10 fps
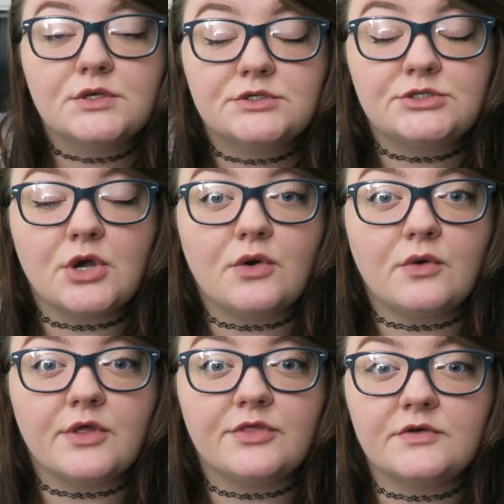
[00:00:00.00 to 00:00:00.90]

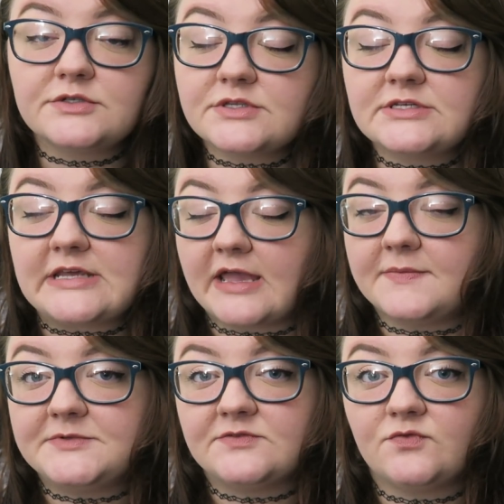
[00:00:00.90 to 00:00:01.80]
So those are the
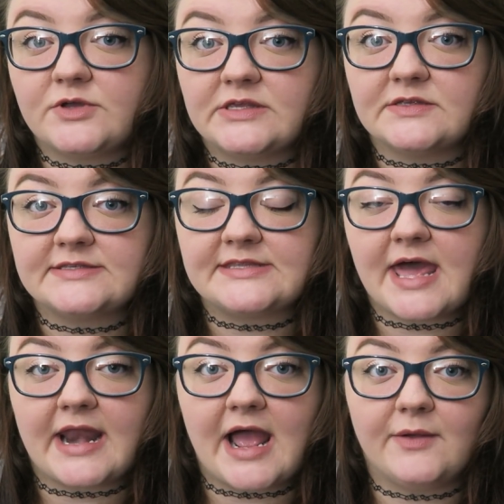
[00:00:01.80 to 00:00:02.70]
types of wheels
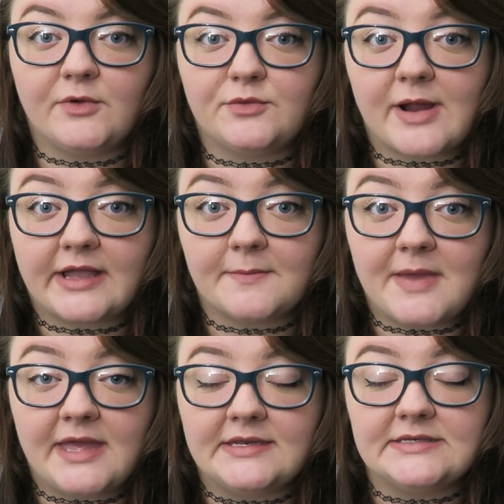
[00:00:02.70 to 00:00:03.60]
that I would
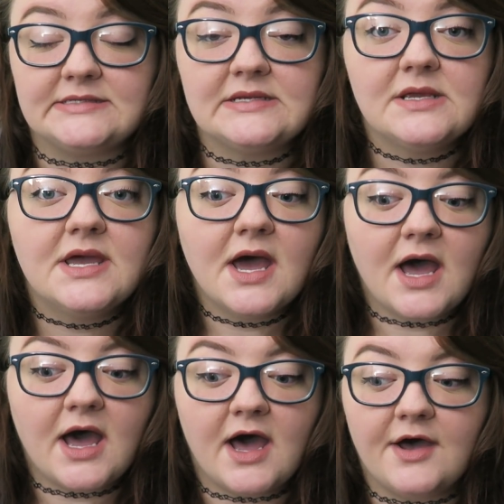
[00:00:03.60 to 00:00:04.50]
recommend
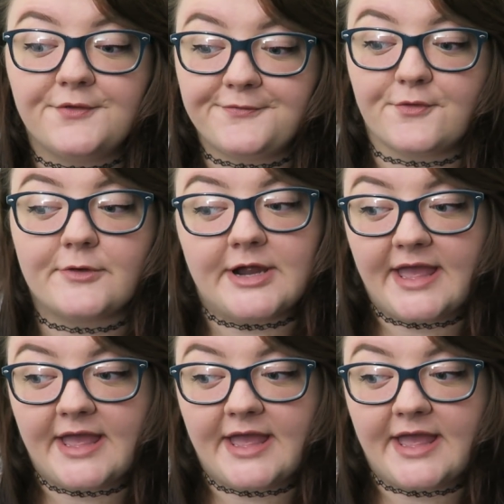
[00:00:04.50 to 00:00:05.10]
for